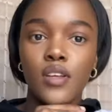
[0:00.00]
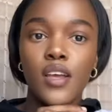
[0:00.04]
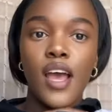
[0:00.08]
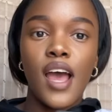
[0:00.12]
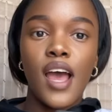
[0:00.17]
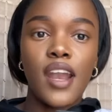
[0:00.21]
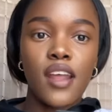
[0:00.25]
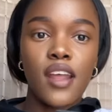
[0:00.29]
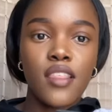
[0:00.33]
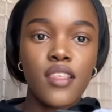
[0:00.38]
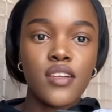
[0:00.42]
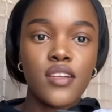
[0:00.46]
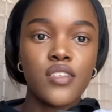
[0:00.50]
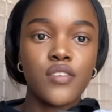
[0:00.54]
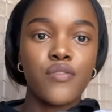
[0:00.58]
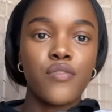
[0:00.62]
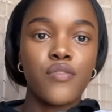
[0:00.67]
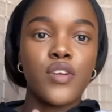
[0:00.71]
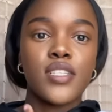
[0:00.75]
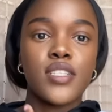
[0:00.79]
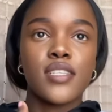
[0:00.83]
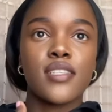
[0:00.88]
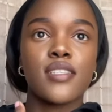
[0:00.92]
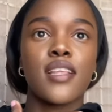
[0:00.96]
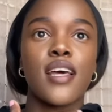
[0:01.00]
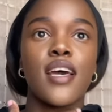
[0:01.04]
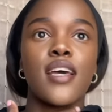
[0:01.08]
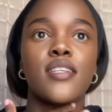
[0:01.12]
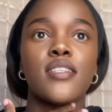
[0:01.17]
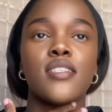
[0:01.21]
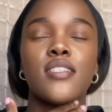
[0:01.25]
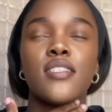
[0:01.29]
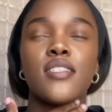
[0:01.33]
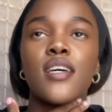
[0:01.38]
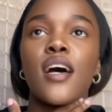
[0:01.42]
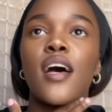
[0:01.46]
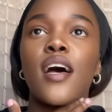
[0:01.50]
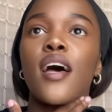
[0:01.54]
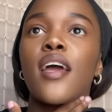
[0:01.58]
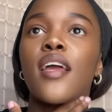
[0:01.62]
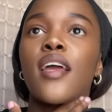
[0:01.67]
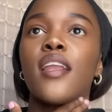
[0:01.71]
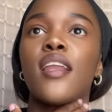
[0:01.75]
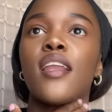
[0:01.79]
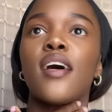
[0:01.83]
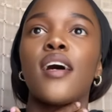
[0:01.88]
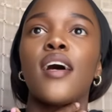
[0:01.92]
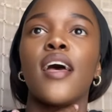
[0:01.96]
Another difference is that
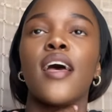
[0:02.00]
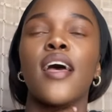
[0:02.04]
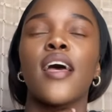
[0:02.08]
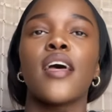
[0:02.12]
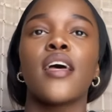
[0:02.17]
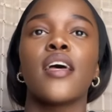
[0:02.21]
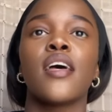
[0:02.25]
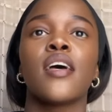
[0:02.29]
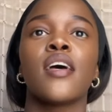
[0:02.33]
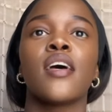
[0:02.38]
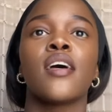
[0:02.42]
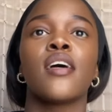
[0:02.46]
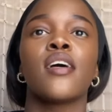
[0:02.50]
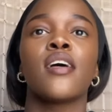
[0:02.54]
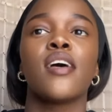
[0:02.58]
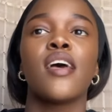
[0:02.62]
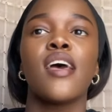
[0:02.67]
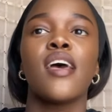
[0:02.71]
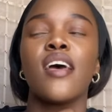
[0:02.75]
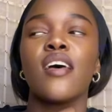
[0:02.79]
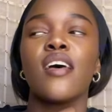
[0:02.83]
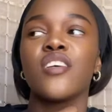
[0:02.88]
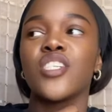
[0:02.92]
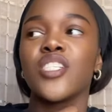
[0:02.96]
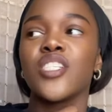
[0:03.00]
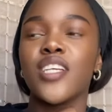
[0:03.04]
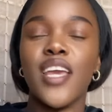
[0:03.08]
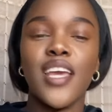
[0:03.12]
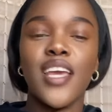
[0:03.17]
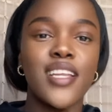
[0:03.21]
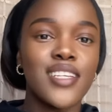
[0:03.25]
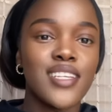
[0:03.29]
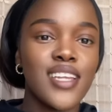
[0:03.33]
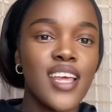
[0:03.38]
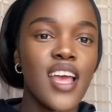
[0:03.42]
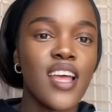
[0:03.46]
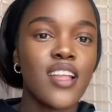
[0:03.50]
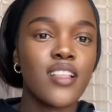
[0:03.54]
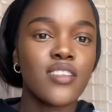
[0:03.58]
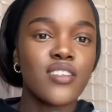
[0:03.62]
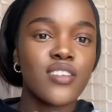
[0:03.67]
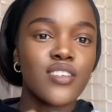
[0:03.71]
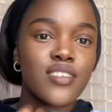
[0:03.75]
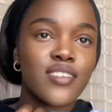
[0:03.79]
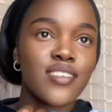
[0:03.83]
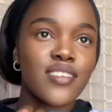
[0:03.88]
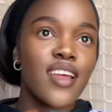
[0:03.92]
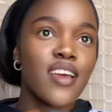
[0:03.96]
Tyla, she can dance.
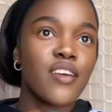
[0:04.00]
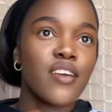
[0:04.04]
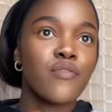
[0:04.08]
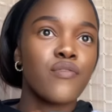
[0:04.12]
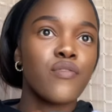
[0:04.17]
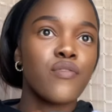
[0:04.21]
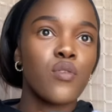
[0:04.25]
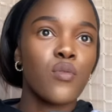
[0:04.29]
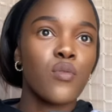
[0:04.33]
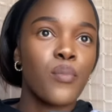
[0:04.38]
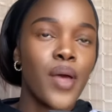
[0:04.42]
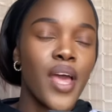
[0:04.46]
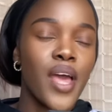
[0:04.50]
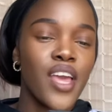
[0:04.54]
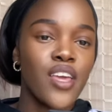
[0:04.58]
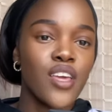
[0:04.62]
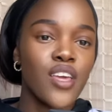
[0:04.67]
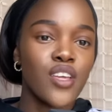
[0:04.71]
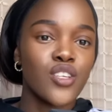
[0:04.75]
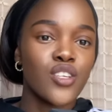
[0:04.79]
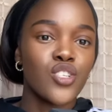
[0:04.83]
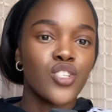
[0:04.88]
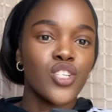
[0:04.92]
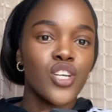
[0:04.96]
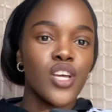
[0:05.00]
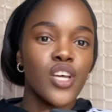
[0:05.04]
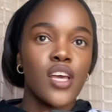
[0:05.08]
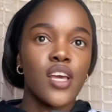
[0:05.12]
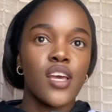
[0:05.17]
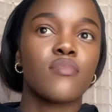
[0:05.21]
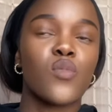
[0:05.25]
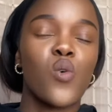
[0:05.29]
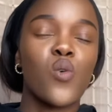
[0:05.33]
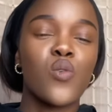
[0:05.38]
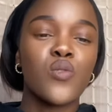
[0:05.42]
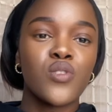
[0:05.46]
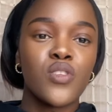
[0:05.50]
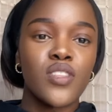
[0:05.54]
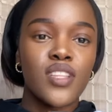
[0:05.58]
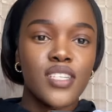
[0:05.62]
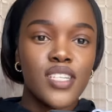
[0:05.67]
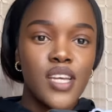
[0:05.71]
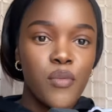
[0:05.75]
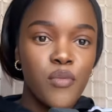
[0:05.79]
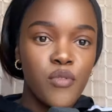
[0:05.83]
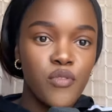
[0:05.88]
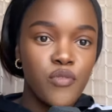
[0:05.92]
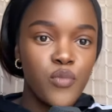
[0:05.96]
She's like a full package. Also the
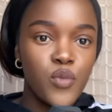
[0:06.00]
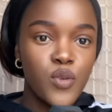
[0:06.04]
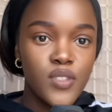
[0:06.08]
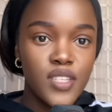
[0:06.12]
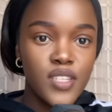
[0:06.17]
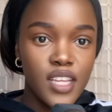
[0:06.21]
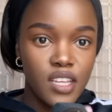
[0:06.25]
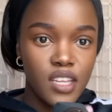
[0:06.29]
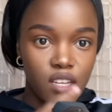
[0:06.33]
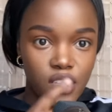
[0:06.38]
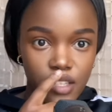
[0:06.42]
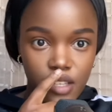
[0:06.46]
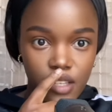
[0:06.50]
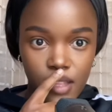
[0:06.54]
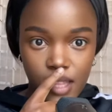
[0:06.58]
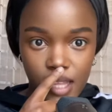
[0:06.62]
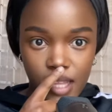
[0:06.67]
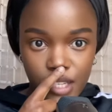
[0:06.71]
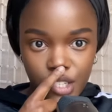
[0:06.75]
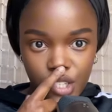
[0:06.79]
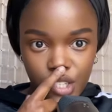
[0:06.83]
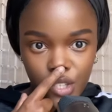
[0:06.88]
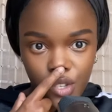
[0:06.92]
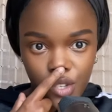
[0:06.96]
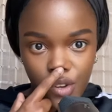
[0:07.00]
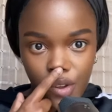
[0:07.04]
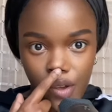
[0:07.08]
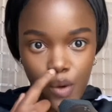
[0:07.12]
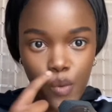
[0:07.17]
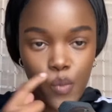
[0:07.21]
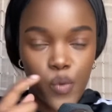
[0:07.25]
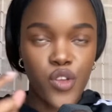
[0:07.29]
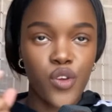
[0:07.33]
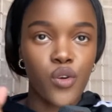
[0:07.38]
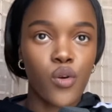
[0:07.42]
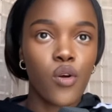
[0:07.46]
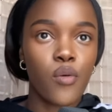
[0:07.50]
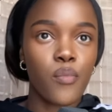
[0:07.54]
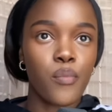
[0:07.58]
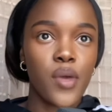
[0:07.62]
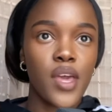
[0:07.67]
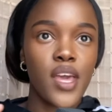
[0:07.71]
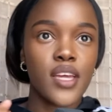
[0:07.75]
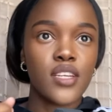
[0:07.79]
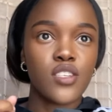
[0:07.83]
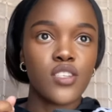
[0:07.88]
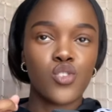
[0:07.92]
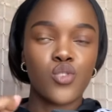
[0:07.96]
type of music that she's doing. When you compare
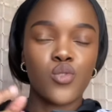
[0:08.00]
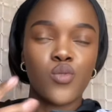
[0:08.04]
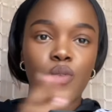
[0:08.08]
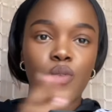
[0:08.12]
it to